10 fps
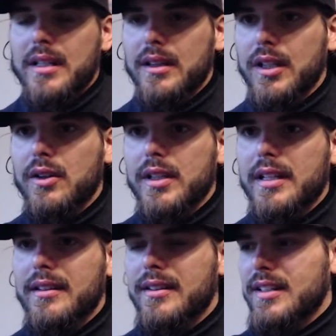
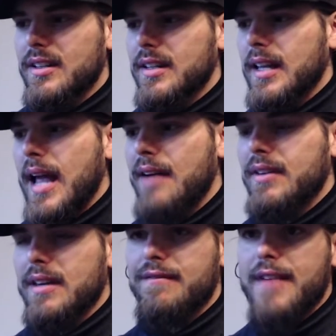literally
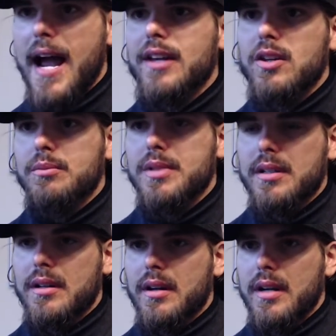having vacuums
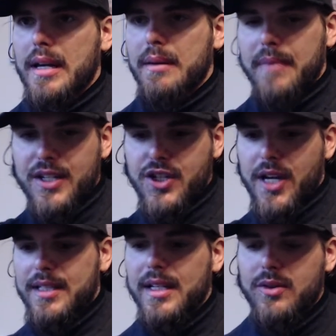
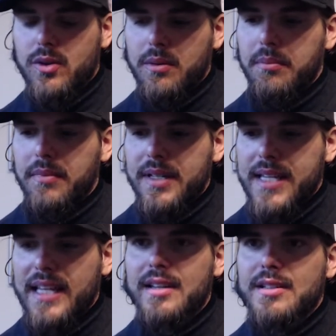injected into them,
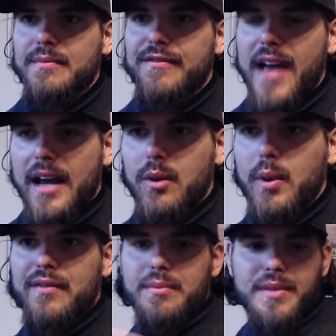taking some fat
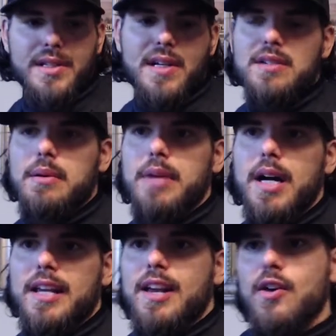away from this section of my
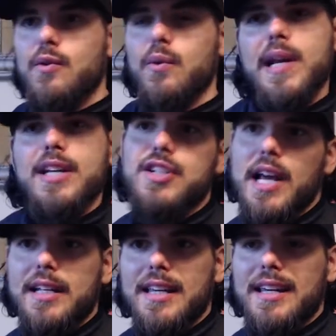body,
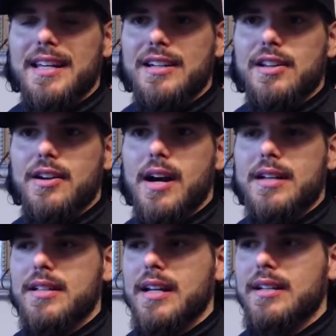re-injecting it into their
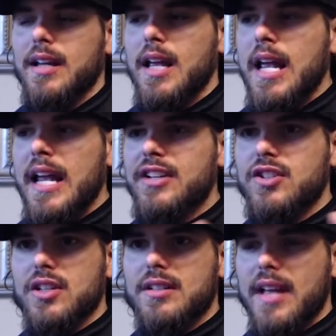us, and
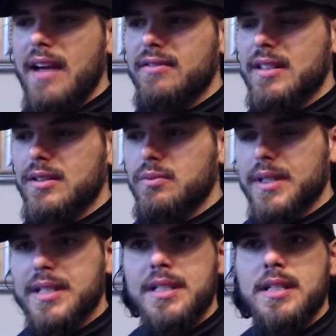just having these
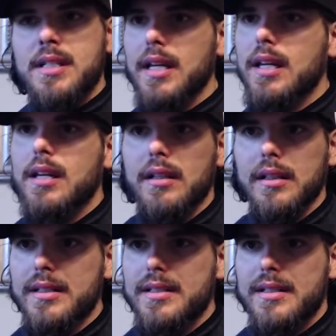
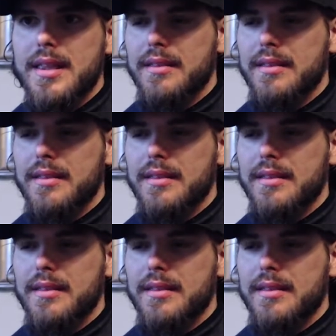ridiculous